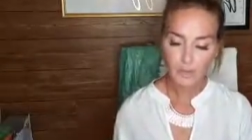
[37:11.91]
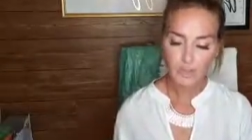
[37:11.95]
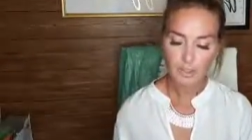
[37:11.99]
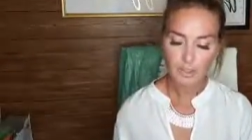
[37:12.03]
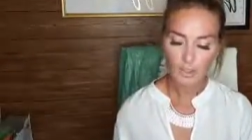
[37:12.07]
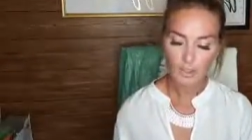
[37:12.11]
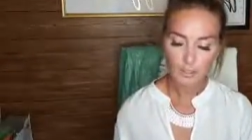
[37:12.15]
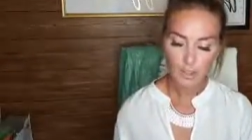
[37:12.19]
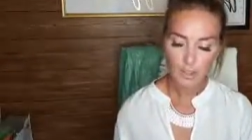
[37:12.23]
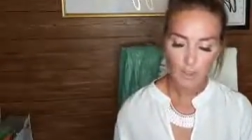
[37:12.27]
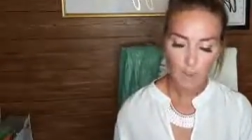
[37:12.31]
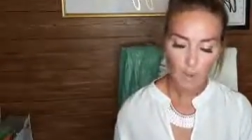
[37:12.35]

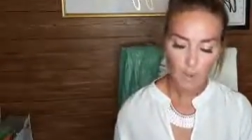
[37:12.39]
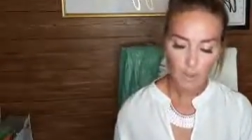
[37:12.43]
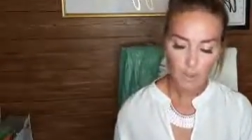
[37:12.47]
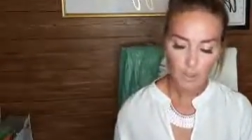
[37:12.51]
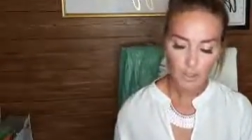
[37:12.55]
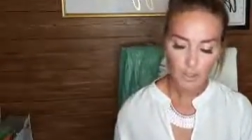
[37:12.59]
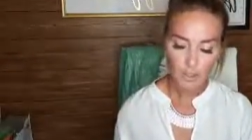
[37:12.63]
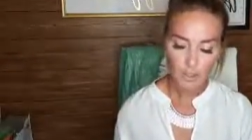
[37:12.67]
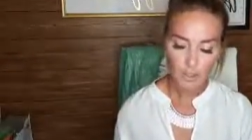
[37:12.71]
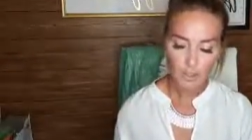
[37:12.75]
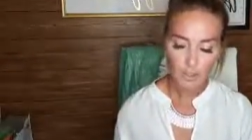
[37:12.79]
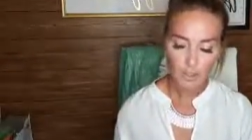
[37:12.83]
so
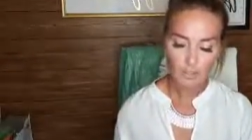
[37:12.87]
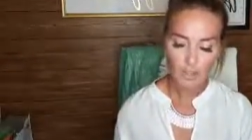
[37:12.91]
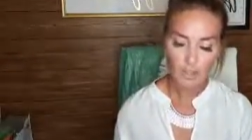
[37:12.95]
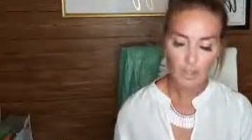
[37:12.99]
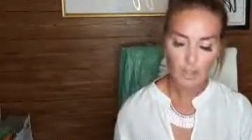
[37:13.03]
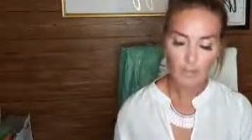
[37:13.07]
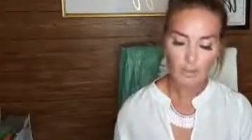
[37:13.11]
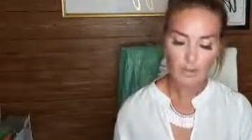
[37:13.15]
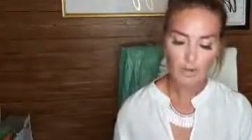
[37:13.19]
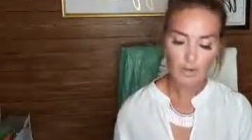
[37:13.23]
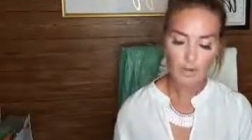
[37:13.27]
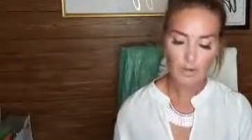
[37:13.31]
much that
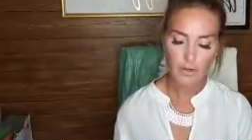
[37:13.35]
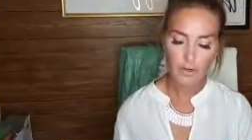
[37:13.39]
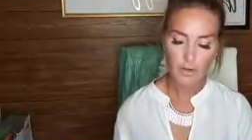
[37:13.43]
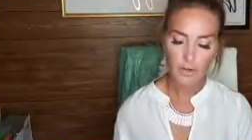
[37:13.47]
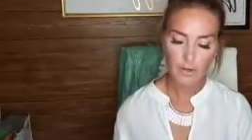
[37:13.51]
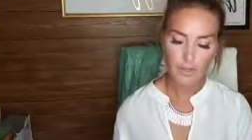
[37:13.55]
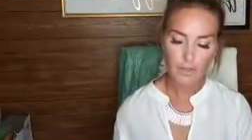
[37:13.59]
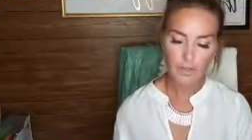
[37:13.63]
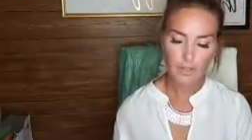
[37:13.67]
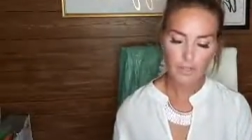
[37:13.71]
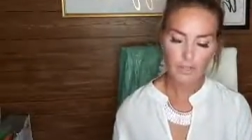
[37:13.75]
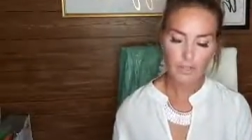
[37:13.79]
you're
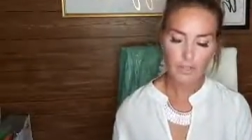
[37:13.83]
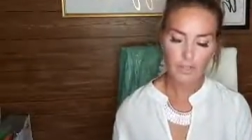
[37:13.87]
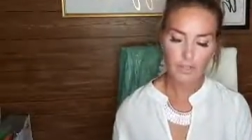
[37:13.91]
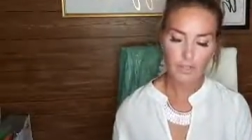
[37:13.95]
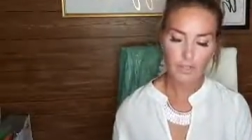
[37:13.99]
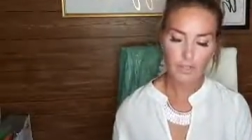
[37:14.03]
not